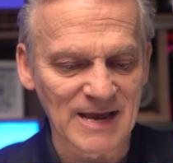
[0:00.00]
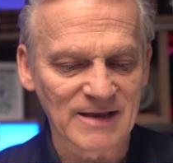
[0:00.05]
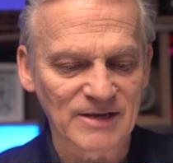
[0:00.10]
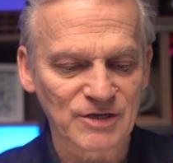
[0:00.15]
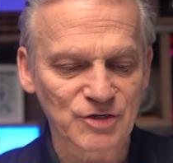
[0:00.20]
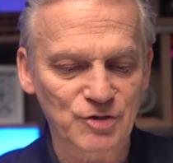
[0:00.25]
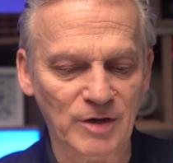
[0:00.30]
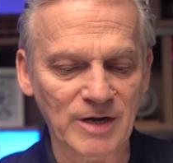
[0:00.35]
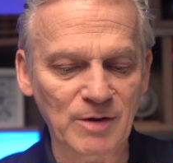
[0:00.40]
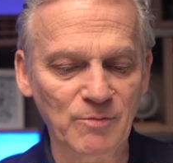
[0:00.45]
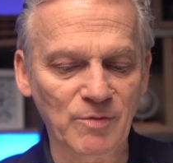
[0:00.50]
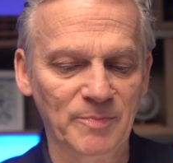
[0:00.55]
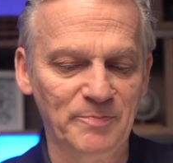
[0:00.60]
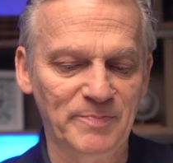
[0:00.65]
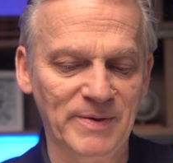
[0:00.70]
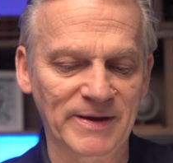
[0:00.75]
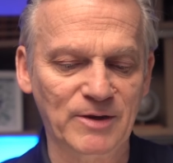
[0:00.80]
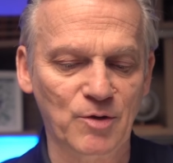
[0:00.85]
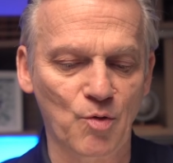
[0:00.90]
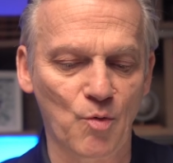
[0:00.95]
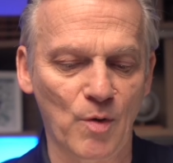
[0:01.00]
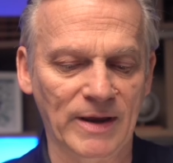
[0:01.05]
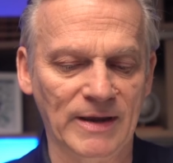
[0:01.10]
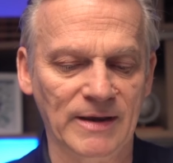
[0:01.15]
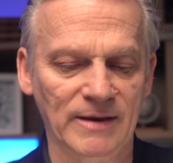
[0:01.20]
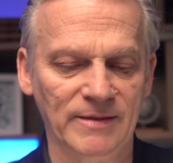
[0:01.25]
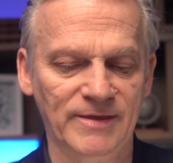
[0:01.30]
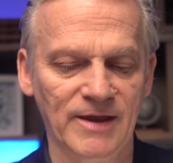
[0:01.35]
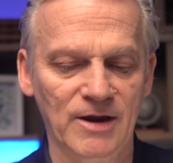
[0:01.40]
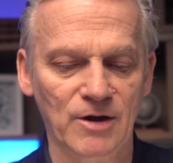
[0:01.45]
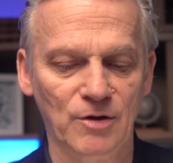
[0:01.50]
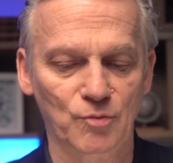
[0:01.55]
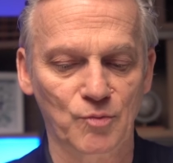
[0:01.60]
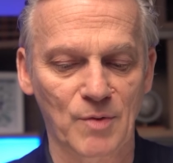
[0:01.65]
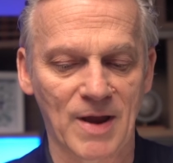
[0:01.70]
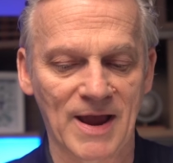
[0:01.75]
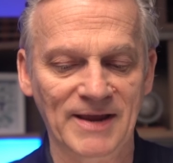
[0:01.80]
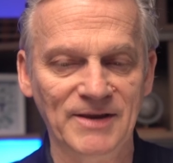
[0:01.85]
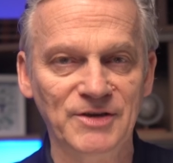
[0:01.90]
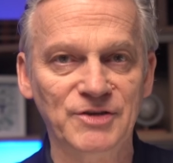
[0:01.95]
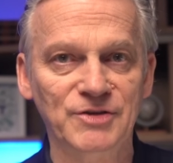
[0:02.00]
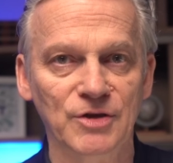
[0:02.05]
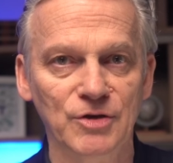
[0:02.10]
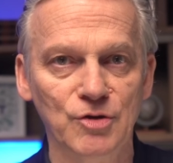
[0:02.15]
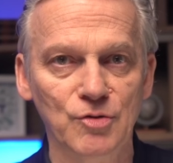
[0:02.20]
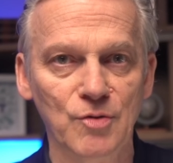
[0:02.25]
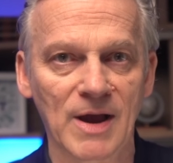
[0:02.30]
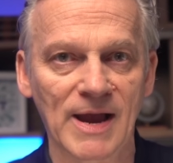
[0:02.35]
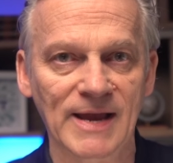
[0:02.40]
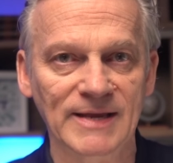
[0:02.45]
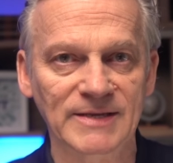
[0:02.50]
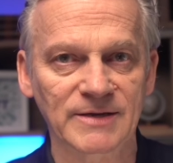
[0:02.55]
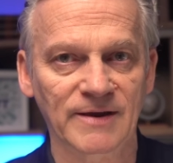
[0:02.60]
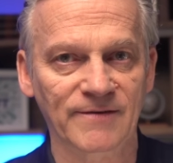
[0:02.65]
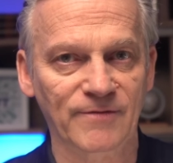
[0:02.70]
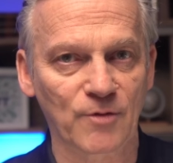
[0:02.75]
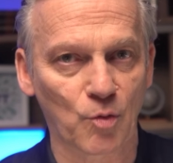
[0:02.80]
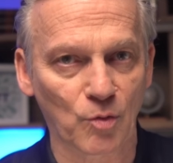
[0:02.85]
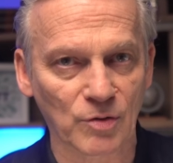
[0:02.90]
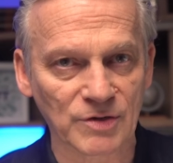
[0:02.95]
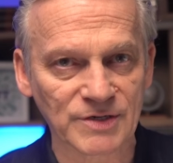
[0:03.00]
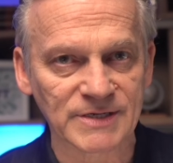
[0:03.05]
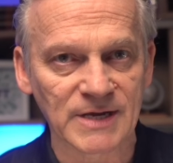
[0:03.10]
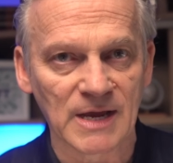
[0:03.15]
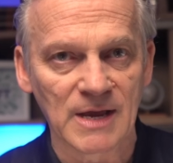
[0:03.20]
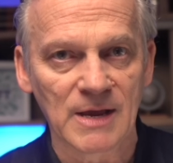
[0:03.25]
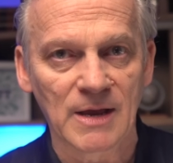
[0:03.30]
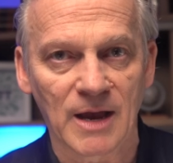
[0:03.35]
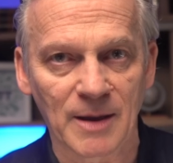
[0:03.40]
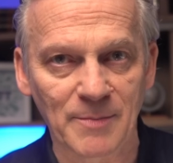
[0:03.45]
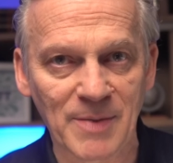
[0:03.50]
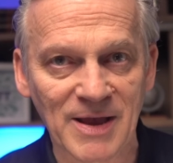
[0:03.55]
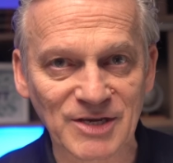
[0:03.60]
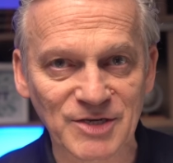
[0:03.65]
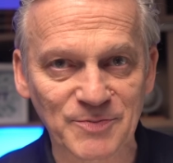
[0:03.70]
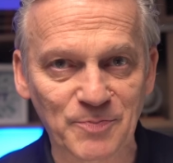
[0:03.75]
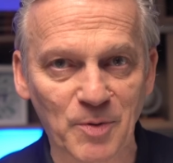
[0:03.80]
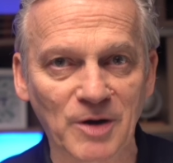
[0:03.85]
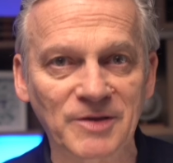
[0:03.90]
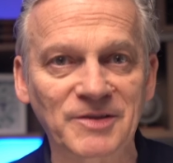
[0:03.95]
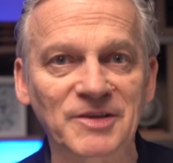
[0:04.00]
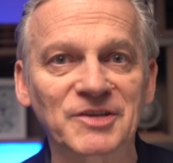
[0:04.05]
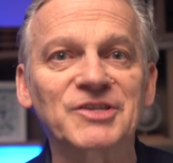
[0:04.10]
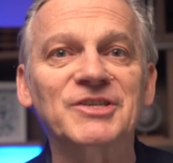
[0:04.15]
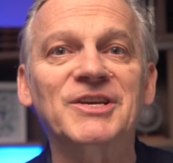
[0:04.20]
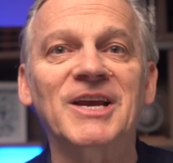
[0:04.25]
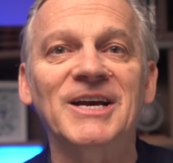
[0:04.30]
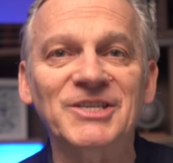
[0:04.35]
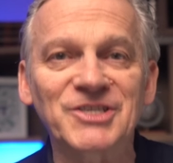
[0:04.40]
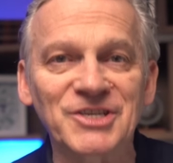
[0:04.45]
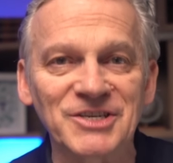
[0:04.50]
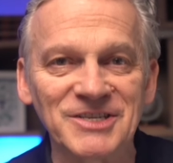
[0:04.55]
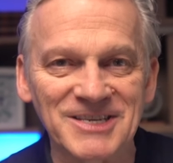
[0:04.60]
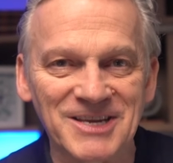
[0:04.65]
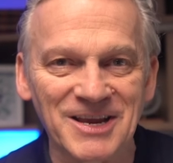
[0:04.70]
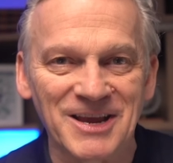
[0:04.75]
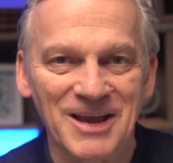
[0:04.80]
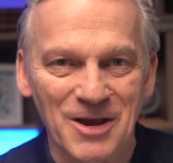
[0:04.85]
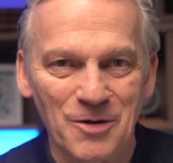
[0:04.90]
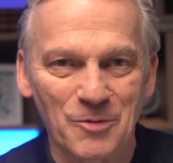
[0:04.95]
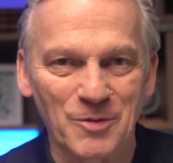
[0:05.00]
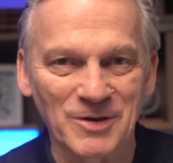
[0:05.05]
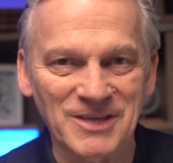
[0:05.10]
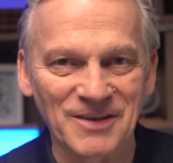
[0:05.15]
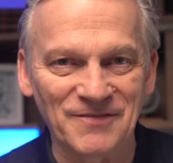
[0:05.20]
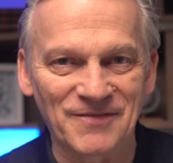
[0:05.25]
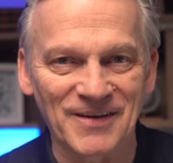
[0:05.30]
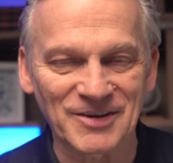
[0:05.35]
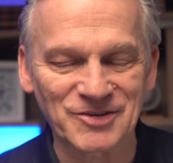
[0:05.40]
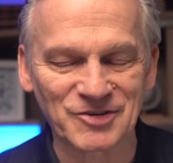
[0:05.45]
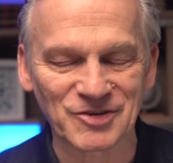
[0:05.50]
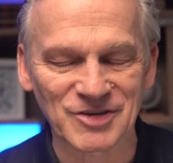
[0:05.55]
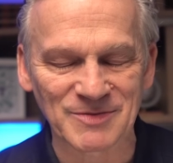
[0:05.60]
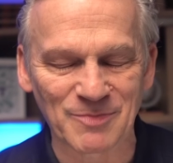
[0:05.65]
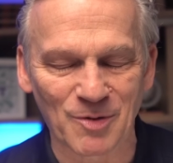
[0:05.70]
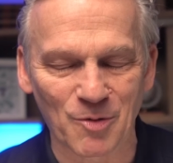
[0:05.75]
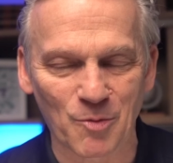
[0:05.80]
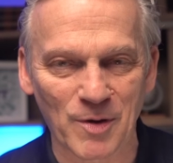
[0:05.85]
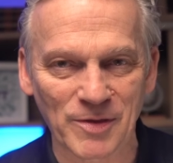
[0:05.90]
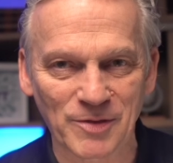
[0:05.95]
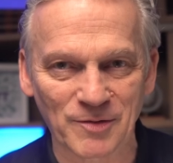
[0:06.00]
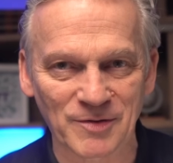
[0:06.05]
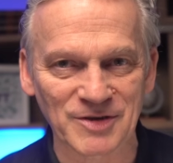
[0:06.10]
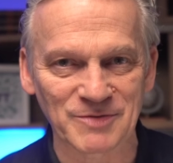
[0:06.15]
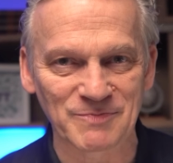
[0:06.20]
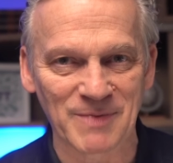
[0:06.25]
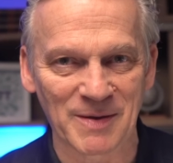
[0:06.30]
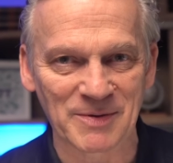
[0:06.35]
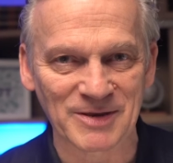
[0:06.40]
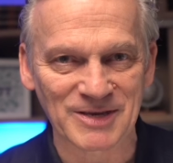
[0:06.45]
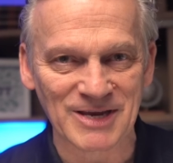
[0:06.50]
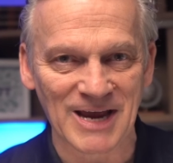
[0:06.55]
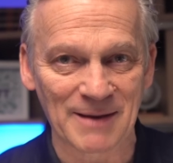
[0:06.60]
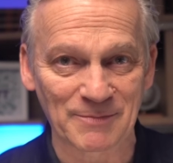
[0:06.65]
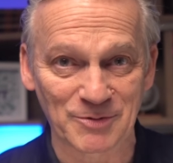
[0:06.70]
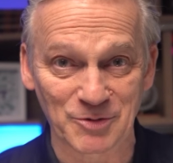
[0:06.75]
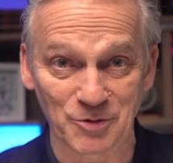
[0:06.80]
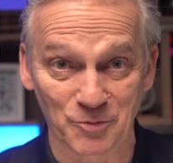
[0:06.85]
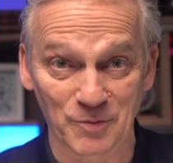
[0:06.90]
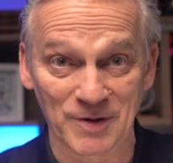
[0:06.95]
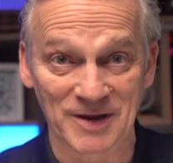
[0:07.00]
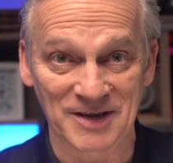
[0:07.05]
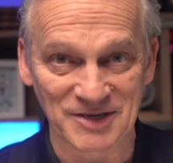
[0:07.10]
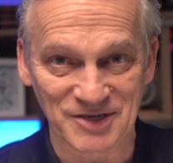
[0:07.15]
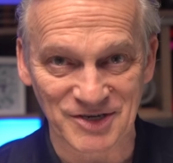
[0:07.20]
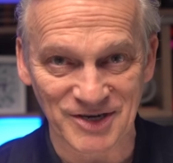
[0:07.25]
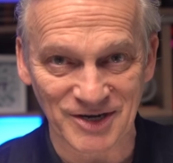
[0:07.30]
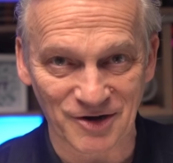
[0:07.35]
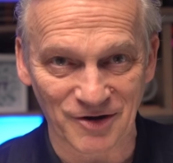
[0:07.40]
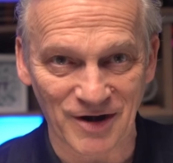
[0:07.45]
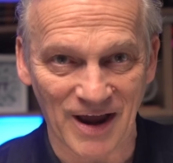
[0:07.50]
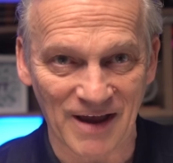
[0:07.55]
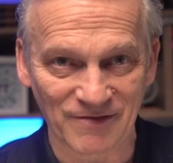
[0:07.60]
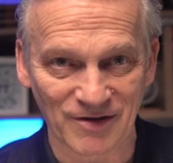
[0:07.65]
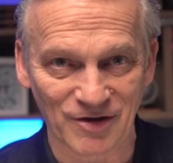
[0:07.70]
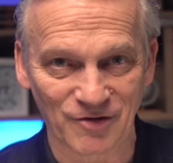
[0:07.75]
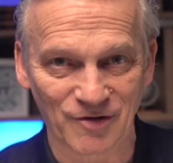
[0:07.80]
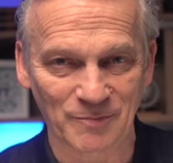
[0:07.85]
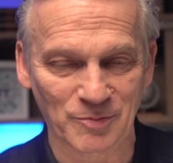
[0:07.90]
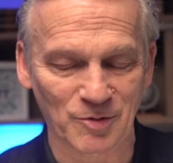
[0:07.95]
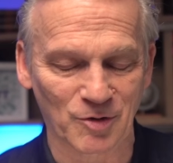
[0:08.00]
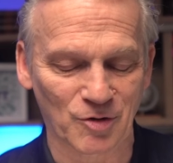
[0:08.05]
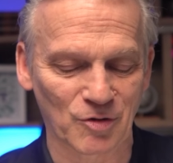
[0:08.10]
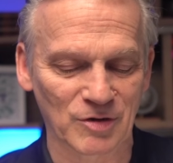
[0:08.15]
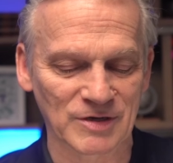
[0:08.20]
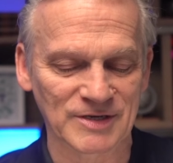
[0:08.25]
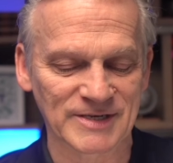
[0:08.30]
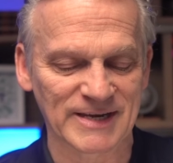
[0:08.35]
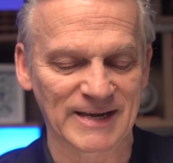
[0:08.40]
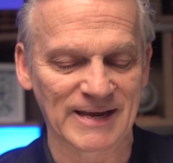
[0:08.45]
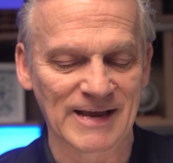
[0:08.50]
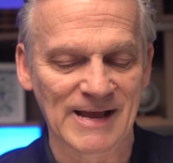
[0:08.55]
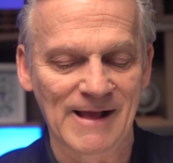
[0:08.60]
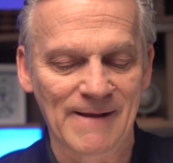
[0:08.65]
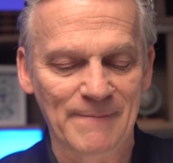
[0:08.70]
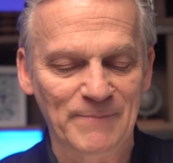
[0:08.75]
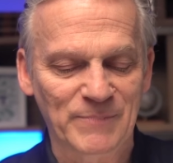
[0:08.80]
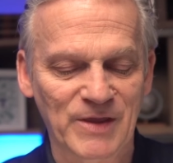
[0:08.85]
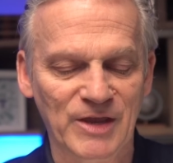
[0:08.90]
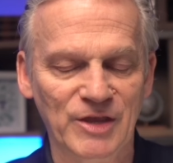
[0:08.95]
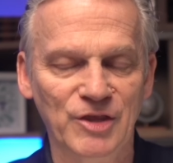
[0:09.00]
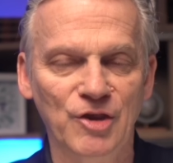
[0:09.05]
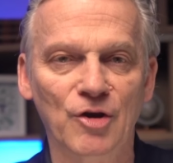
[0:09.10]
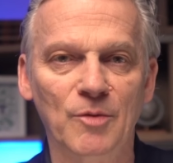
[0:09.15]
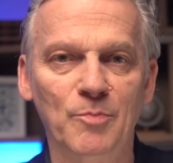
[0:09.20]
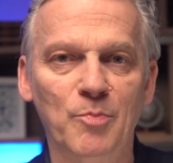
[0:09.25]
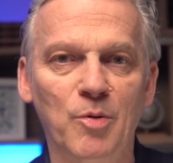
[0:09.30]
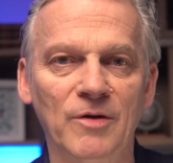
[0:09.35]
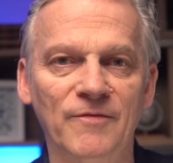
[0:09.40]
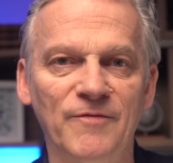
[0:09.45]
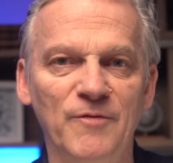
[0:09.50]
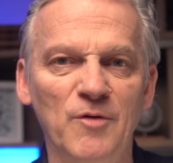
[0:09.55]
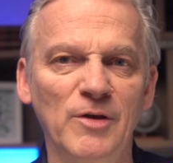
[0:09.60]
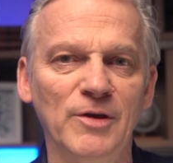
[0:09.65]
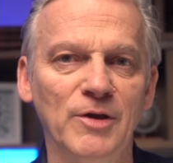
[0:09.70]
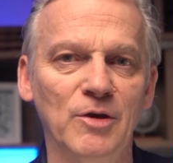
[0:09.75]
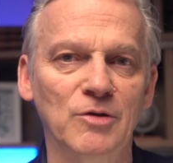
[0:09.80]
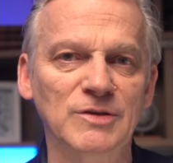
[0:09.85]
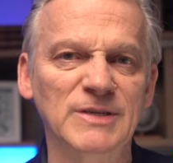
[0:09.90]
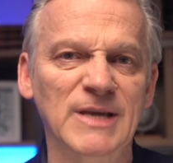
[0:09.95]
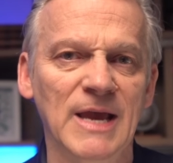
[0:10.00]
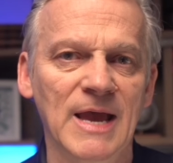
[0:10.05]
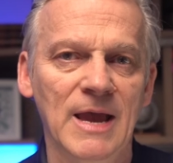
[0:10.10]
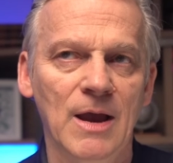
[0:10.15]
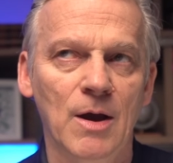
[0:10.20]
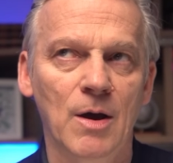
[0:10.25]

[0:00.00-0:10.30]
Starting with Bitcoin, their rise to new heights, of course, has sparked discussions with investors about whether it's maybe time to reconsider having cryptocurrency in your portfolios.